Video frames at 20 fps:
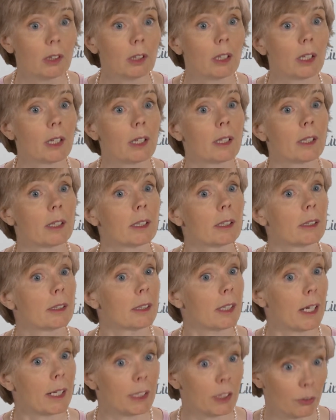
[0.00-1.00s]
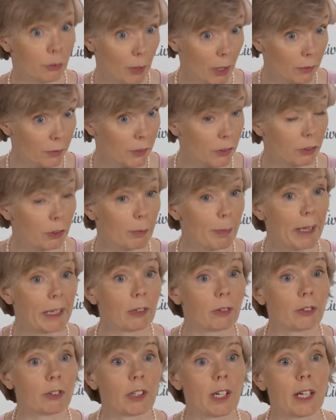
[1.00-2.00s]
uh, and its relevance to
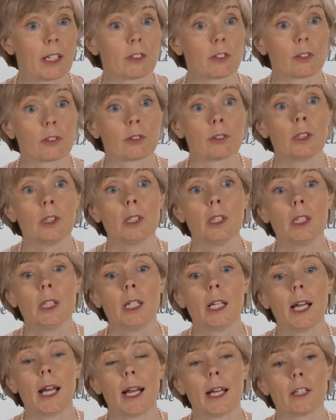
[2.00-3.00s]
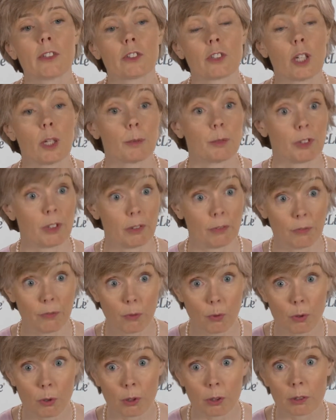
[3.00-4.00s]
pancreas cancer has come to the
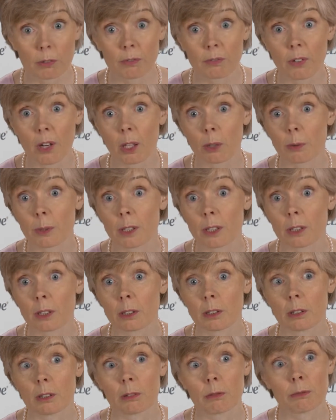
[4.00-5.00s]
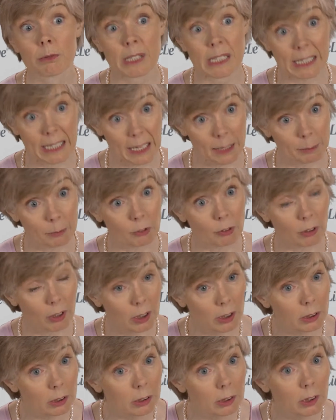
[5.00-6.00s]
fore following the RECAP
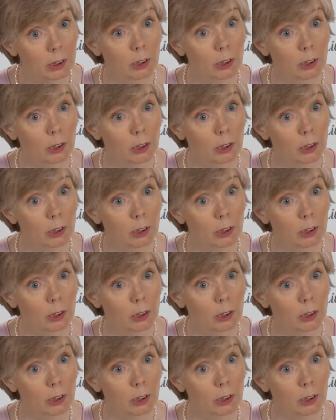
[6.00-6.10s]
trial,